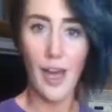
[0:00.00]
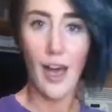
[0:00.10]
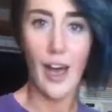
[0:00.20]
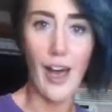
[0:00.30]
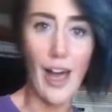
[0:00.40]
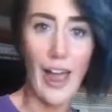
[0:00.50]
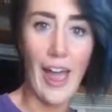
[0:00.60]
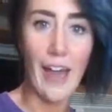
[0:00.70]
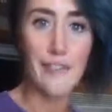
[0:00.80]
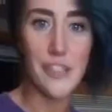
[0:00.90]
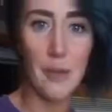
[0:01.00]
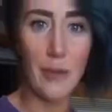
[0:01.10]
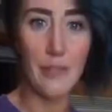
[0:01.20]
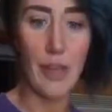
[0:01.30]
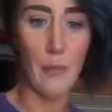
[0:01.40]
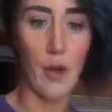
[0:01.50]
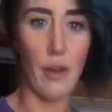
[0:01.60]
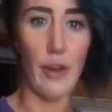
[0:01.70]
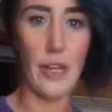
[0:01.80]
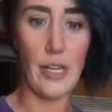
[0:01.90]
I have some of them
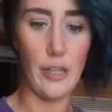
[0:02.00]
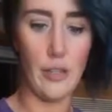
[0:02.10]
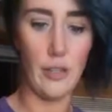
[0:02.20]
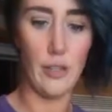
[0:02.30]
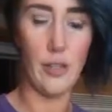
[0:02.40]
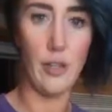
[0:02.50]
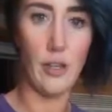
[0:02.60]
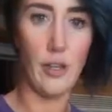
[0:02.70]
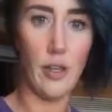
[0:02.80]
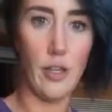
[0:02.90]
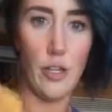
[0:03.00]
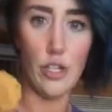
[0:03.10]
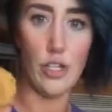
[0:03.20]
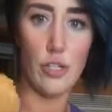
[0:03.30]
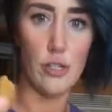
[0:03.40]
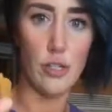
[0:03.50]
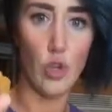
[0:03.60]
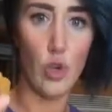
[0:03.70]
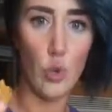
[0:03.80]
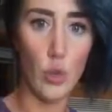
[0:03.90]
already just
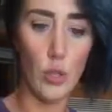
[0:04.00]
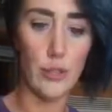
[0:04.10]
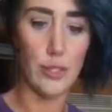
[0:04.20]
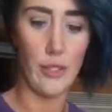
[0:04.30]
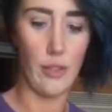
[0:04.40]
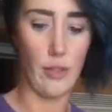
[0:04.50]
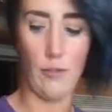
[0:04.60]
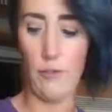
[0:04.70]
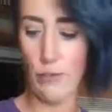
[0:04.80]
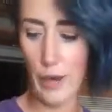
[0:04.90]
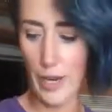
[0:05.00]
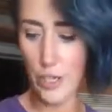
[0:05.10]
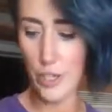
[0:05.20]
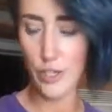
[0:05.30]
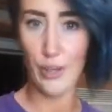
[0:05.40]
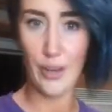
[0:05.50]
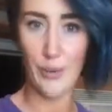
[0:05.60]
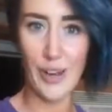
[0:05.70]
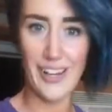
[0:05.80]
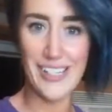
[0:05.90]
cooled in the fridge. So then
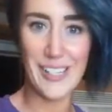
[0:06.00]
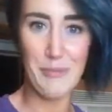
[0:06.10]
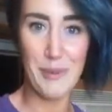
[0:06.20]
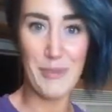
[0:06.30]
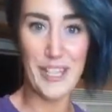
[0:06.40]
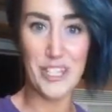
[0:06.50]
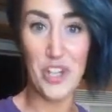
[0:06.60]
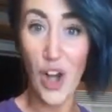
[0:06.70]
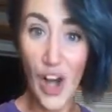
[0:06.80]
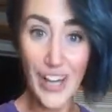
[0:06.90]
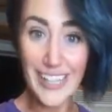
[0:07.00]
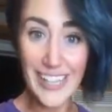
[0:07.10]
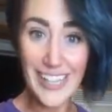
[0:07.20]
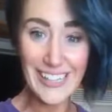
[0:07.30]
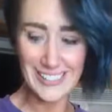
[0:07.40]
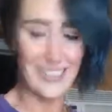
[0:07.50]
we're gonna dip them in chocolate